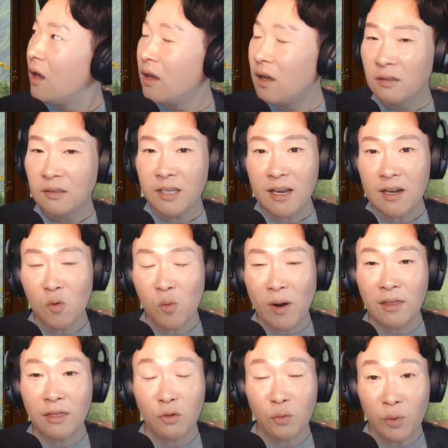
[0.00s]
take away
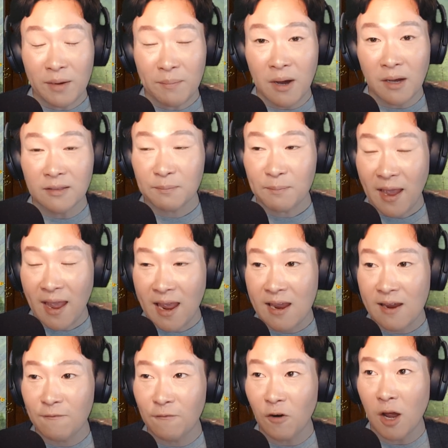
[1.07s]
3 months' pay
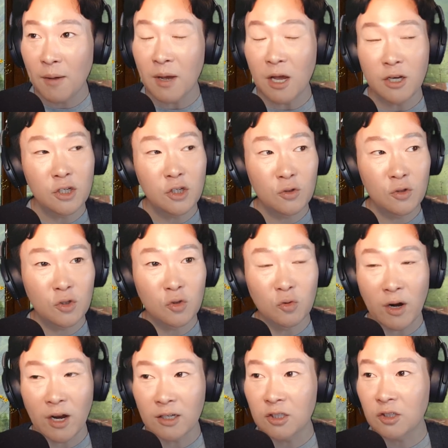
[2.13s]
from a news
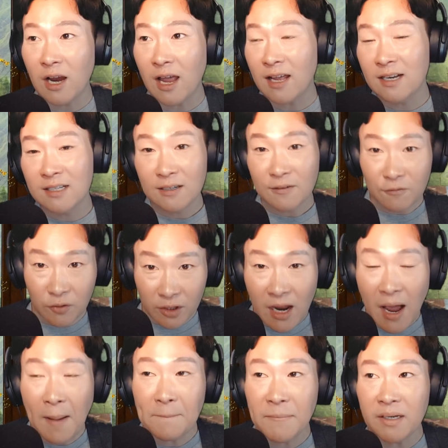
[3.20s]
director at a different
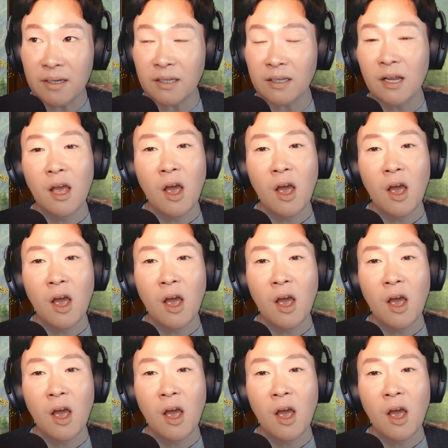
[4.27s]
company.